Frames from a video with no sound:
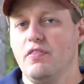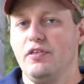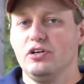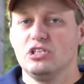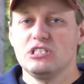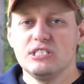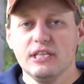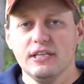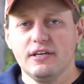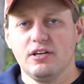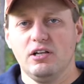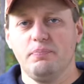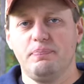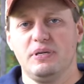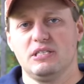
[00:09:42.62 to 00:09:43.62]
There's
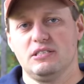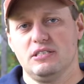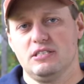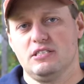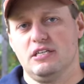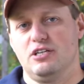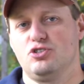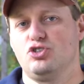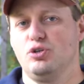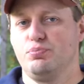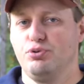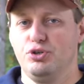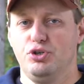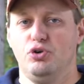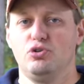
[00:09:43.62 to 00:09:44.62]
little business sense to
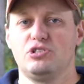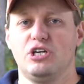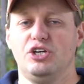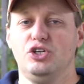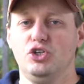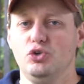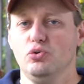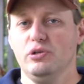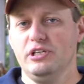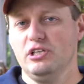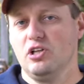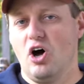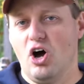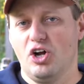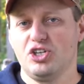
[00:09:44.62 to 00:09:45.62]
produce a newly
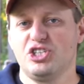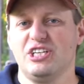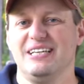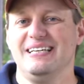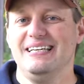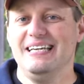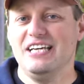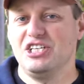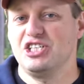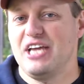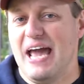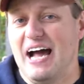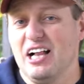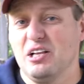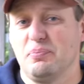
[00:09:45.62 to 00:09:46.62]
launched niche
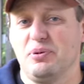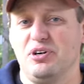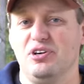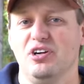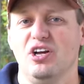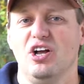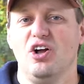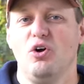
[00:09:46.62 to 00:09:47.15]
caliber